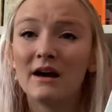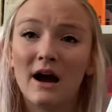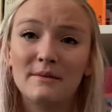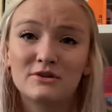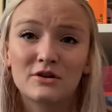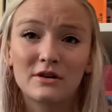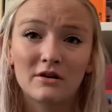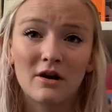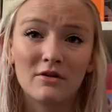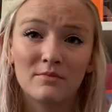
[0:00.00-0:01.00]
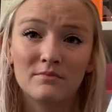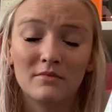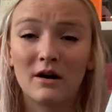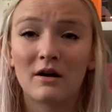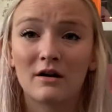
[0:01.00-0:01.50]
I'm sure there
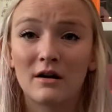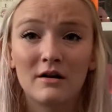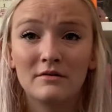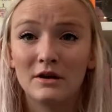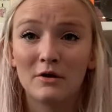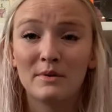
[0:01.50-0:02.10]
are you know,